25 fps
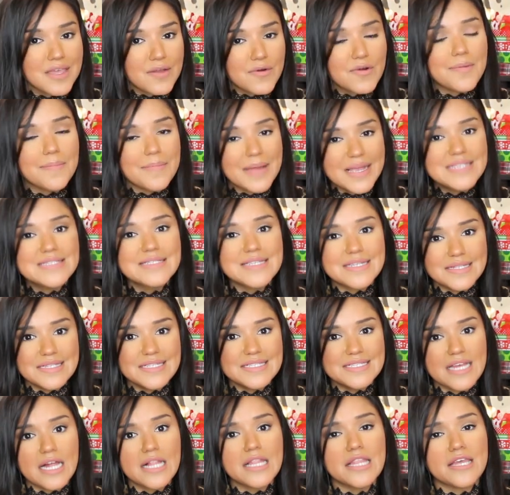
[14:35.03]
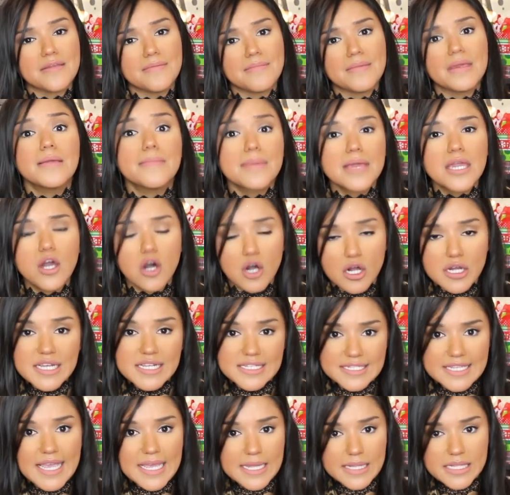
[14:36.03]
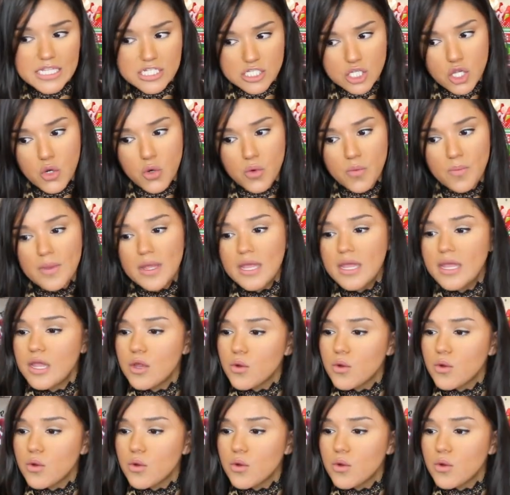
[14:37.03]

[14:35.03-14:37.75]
they were basically telling me, Bianca, take this home.